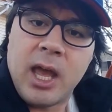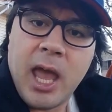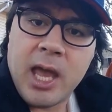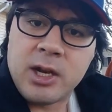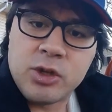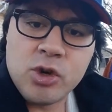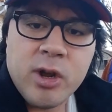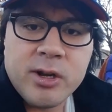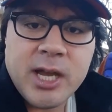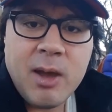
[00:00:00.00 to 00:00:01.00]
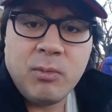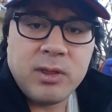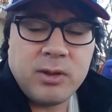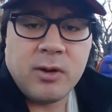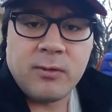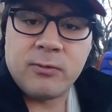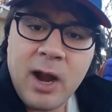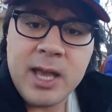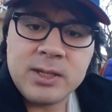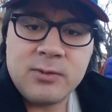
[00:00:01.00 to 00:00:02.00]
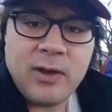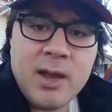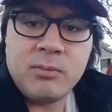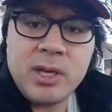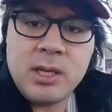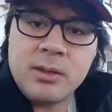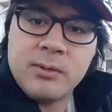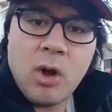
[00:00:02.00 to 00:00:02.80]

And enjoy your time with your friends, family,